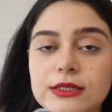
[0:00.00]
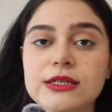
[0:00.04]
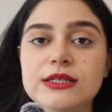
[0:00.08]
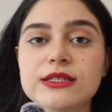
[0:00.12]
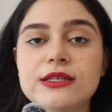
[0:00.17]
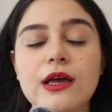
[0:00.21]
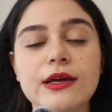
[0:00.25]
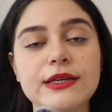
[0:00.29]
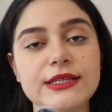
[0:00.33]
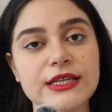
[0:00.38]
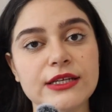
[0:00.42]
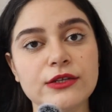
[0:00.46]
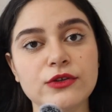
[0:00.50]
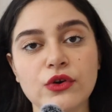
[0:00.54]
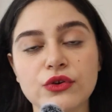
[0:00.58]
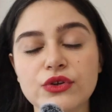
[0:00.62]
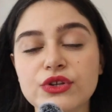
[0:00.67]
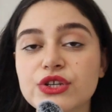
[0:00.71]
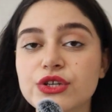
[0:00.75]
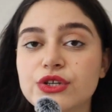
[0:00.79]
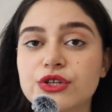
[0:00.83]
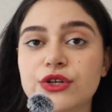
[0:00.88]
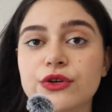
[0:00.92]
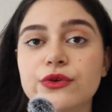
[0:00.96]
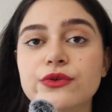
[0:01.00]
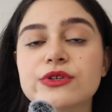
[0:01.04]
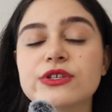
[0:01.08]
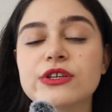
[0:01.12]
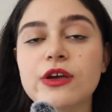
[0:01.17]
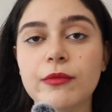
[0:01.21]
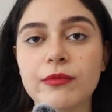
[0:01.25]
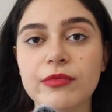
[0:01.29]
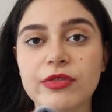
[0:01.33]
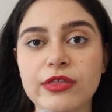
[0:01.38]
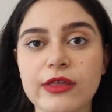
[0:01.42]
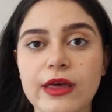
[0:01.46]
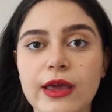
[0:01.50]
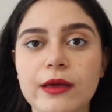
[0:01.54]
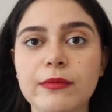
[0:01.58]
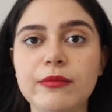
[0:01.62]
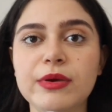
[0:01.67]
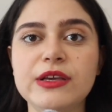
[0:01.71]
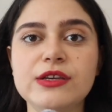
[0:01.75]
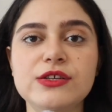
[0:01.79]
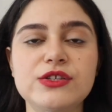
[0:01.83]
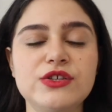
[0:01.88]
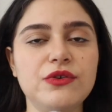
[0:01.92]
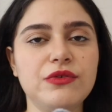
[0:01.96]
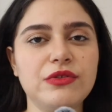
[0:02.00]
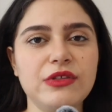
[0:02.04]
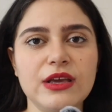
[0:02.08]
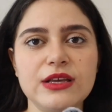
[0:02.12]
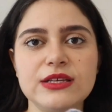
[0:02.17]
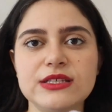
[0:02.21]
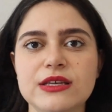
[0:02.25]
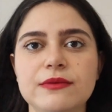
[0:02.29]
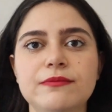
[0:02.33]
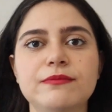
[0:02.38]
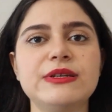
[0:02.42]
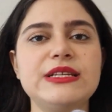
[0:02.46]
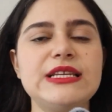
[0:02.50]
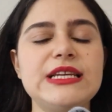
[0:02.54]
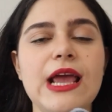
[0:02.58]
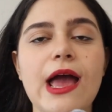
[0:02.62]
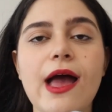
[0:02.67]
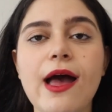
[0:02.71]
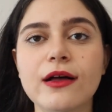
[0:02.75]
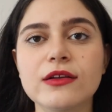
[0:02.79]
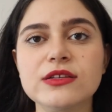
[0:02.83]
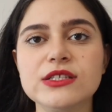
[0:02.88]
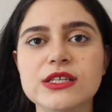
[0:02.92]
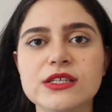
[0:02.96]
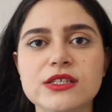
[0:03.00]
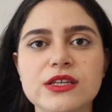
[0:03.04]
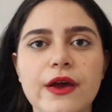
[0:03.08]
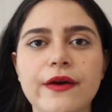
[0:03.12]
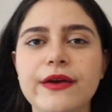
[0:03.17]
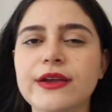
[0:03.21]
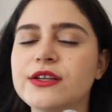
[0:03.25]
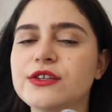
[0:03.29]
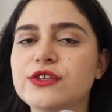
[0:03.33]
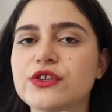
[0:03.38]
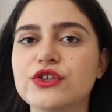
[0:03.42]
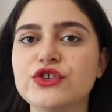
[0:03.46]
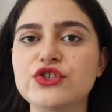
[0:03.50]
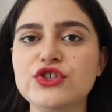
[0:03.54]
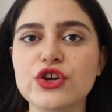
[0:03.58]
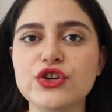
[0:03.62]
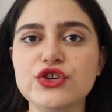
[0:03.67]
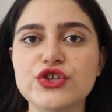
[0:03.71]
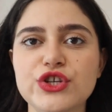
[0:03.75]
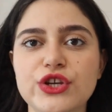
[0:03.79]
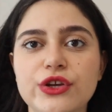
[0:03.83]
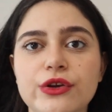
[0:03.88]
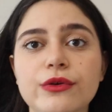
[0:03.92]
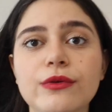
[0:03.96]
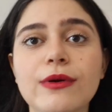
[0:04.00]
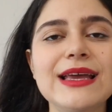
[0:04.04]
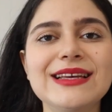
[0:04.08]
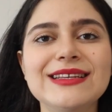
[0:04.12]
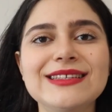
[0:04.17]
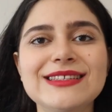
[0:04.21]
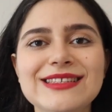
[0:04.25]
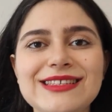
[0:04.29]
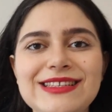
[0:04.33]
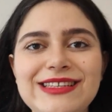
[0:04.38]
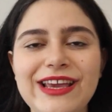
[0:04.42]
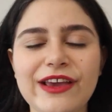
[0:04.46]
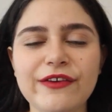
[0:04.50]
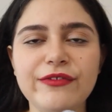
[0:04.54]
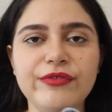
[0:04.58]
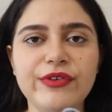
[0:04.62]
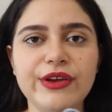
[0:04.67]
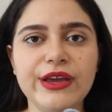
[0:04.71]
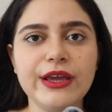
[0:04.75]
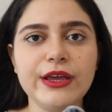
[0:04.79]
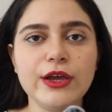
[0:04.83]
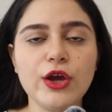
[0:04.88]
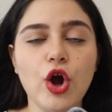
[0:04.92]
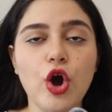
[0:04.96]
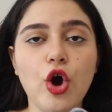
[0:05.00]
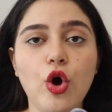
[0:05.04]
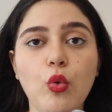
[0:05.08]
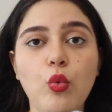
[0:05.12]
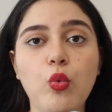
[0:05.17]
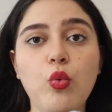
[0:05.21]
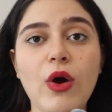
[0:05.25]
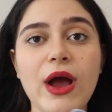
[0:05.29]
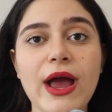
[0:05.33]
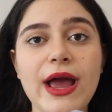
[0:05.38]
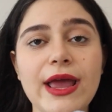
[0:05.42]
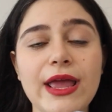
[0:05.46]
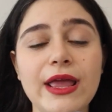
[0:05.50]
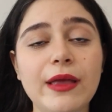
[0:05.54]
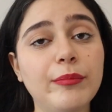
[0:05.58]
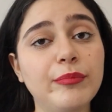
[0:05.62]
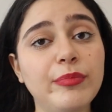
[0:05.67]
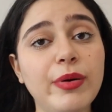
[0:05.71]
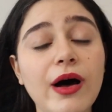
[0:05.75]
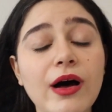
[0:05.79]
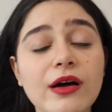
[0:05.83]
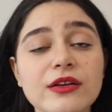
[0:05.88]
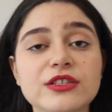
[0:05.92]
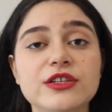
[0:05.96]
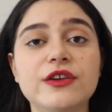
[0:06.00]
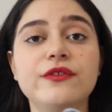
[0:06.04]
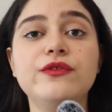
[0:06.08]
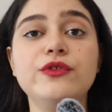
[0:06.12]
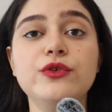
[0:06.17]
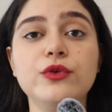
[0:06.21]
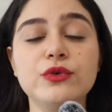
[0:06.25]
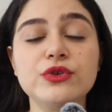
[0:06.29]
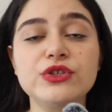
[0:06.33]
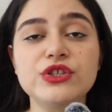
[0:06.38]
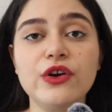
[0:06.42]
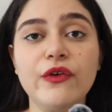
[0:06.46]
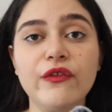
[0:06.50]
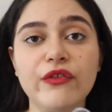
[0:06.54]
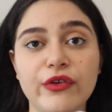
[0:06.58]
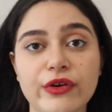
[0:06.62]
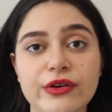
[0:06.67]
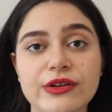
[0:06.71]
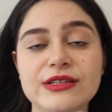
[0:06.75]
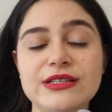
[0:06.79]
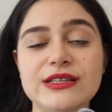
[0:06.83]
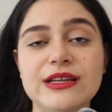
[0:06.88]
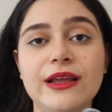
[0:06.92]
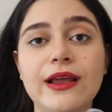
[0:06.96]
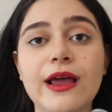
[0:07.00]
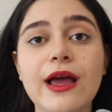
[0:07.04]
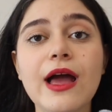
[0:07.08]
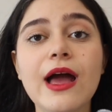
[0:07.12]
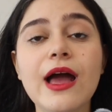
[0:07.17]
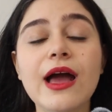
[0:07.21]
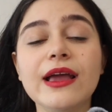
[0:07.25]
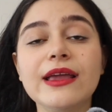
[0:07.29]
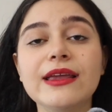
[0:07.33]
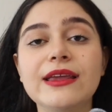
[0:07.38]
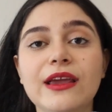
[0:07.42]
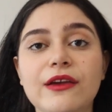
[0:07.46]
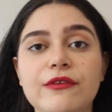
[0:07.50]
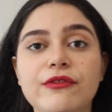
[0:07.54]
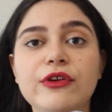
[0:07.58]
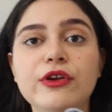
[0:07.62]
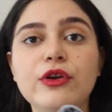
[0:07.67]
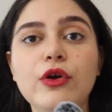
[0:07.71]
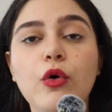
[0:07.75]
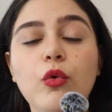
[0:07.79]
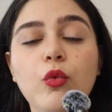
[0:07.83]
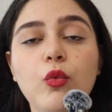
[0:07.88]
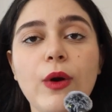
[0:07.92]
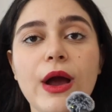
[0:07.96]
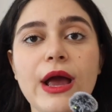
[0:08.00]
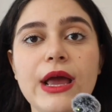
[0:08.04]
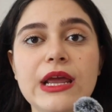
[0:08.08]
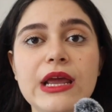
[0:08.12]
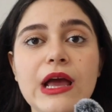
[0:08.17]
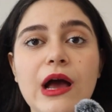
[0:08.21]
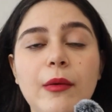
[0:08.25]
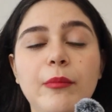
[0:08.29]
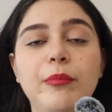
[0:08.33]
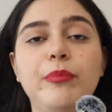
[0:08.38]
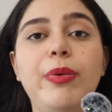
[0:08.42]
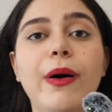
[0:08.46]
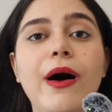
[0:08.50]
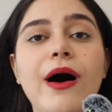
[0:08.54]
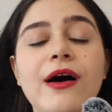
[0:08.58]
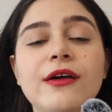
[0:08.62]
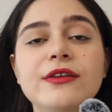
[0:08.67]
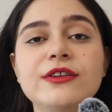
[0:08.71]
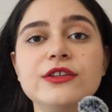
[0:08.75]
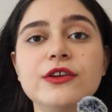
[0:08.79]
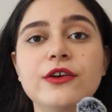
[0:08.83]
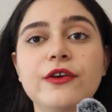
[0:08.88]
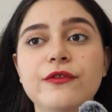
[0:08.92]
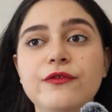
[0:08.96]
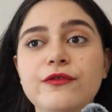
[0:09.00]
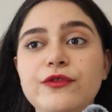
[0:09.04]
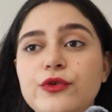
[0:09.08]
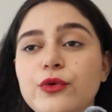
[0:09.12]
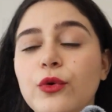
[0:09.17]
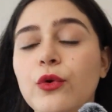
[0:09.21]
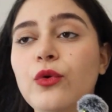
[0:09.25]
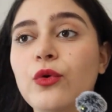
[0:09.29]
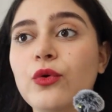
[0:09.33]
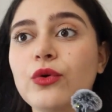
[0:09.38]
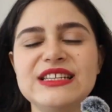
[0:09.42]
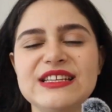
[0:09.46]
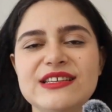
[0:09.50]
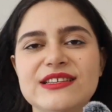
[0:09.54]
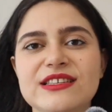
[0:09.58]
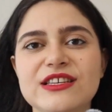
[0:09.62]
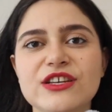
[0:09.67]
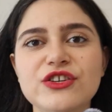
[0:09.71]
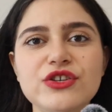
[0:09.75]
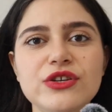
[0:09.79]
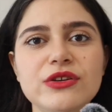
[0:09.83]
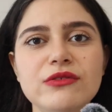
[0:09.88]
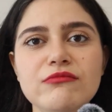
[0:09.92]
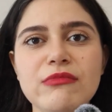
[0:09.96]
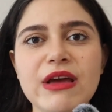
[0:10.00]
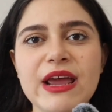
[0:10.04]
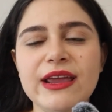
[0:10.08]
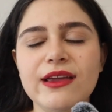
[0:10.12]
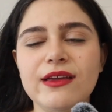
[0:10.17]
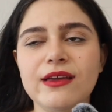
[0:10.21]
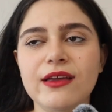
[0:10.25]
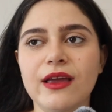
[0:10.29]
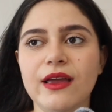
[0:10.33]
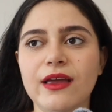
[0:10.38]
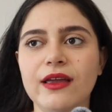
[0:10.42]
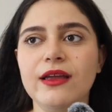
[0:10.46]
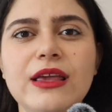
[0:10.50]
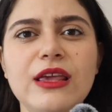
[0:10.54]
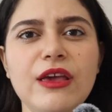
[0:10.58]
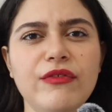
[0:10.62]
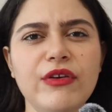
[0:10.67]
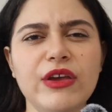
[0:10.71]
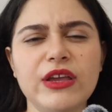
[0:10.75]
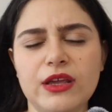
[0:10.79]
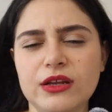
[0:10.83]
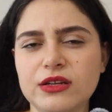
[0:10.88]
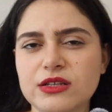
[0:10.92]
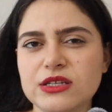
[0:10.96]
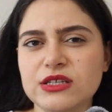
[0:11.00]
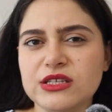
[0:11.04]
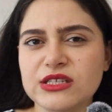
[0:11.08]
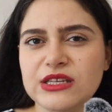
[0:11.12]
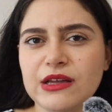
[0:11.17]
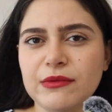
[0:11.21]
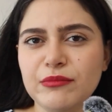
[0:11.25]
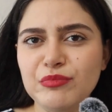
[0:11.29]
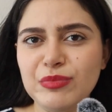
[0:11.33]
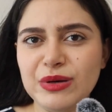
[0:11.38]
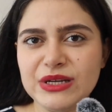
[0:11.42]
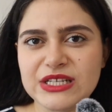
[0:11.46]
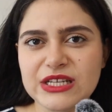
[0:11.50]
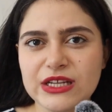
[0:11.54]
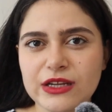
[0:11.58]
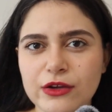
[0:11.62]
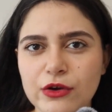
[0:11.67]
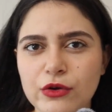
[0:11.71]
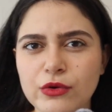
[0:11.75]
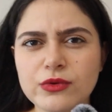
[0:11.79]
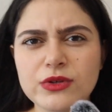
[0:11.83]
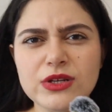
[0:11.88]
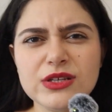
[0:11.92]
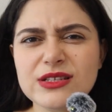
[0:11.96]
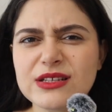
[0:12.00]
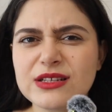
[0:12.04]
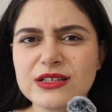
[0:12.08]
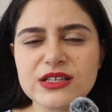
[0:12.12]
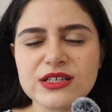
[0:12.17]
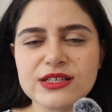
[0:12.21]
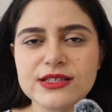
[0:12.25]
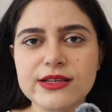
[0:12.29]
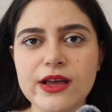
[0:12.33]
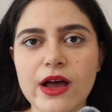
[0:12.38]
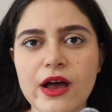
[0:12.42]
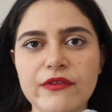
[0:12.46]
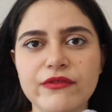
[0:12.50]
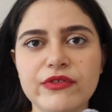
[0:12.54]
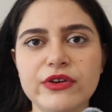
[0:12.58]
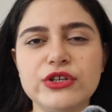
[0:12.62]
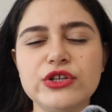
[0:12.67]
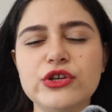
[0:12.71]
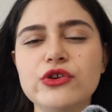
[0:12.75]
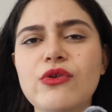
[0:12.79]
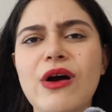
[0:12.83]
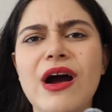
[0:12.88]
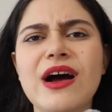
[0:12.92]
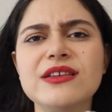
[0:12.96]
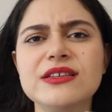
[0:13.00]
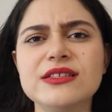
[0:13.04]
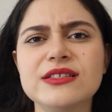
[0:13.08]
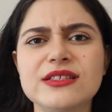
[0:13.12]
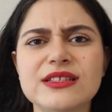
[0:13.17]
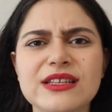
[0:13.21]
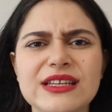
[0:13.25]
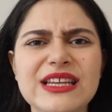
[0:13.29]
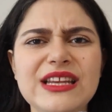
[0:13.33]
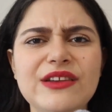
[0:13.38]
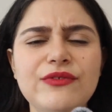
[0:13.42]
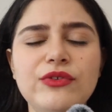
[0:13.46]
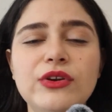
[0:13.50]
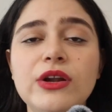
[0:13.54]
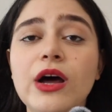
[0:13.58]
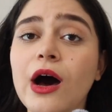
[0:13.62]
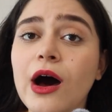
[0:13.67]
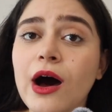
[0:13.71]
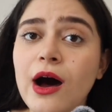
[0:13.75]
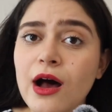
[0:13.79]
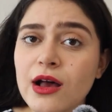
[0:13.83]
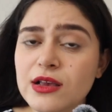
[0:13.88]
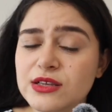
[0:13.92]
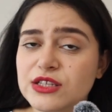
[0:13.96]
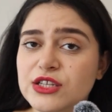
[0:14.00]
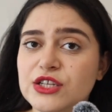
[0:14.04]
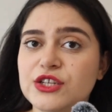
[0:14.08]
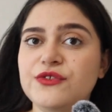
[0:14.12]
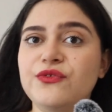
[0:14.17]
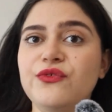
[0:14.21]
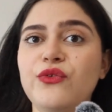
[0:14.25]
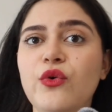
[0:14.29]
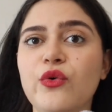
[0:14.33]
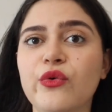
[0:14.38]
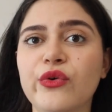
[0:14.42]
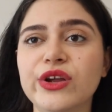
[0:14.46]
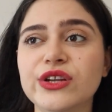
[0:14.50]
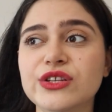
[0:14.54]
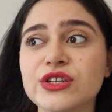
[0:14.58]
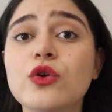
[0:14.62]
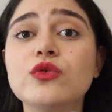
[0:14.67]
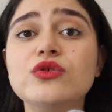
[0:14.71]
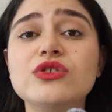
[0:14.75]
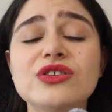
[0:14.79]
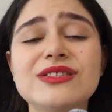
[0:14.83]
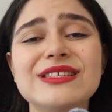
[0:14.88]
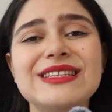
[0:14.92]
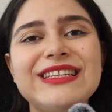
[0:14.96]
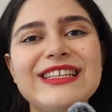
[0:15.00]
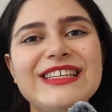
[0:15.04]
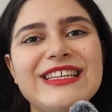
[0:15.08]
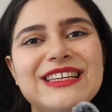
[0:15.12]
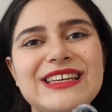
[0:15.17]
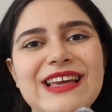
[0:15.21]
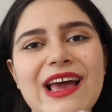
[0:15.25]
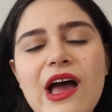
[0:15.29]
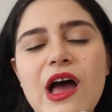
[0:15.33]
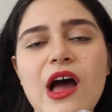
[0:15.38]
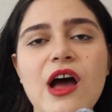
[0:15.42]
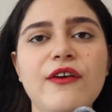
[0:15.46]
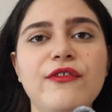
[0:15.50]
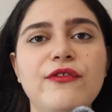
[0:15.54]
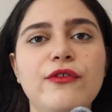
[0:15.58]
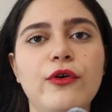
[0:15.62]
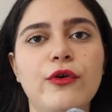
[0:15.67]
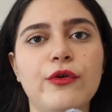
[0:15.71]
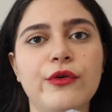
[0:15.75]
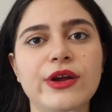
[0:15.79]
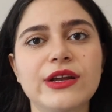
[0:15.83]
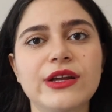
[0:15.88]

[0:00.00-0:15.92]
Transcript: Deciding not to do something because you think somebody else is going to judge you is giving away part of your sovereignty, giving away part of your decision making, giving it to somebody who doesn't deserve it, who hasn't even asked for it, who doesn't care for